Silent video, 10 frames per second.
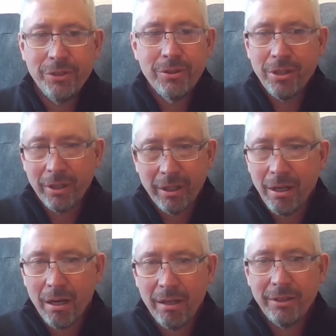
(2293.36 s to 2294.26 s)
took it
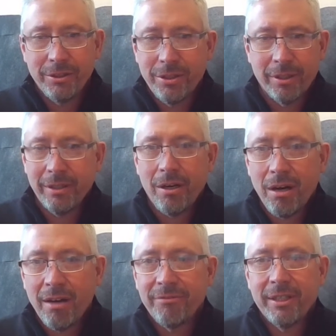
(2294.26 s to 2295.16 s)
off. You took
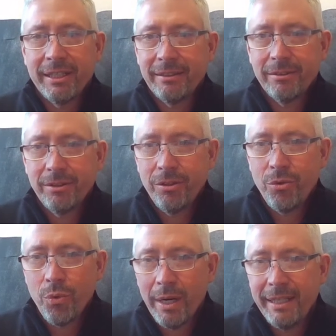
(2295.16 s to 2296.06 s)
off like
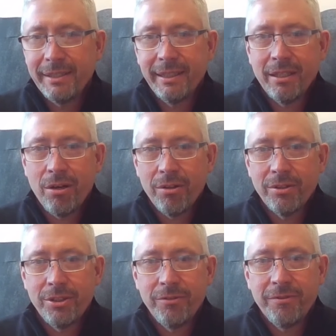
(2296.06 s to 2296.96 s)
crazy and all
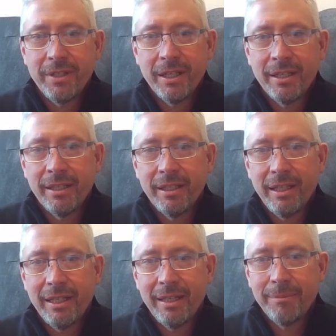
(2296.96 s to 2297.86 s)
that you've done.
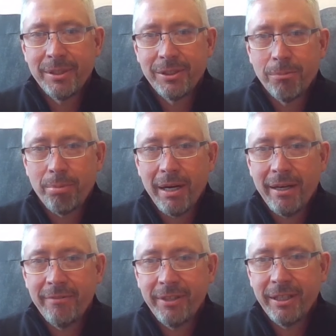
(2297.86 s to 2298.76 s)
And I'm just so
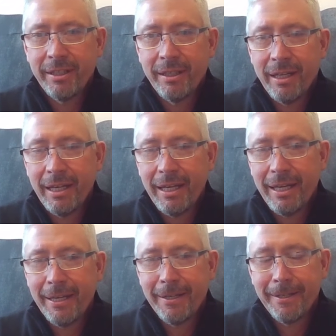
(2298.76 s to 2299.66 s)
proud of you
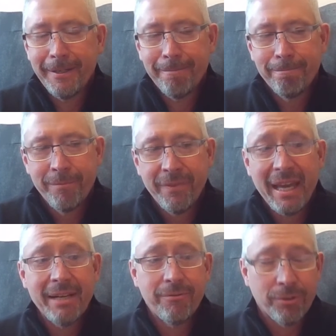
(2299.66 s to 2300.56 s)
and
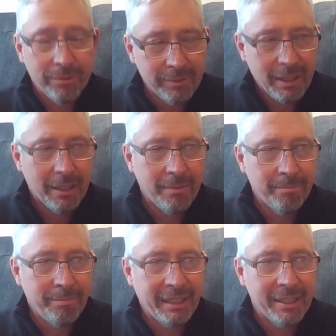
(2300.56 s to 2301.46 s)
thankful,
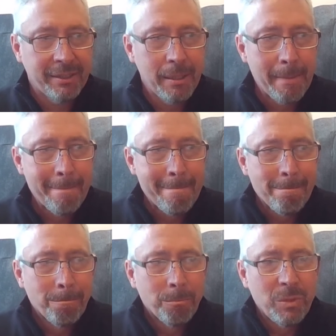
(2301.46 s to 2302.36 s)
because
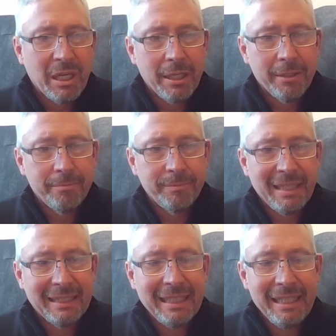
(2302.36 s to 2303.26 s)

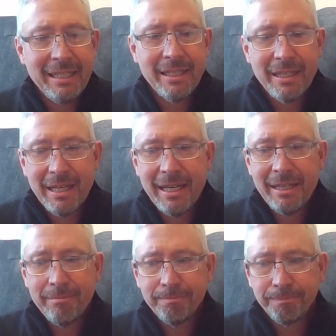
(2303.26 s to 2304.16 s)
at the end of the day,